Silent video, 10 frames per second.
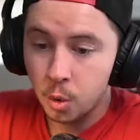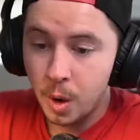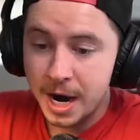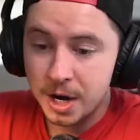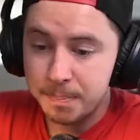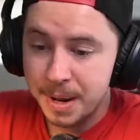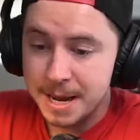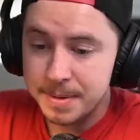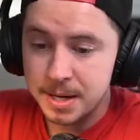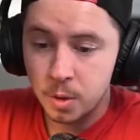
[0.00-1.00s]
Why are
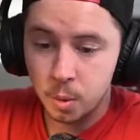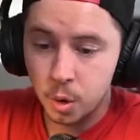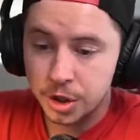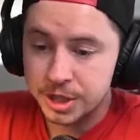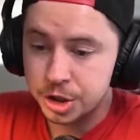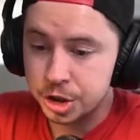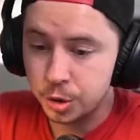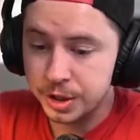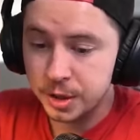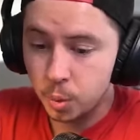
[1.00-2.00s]
Baby Warden
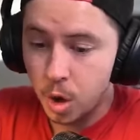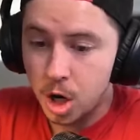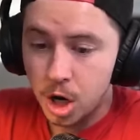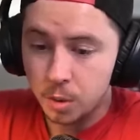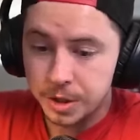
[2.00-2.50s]
shooting a wall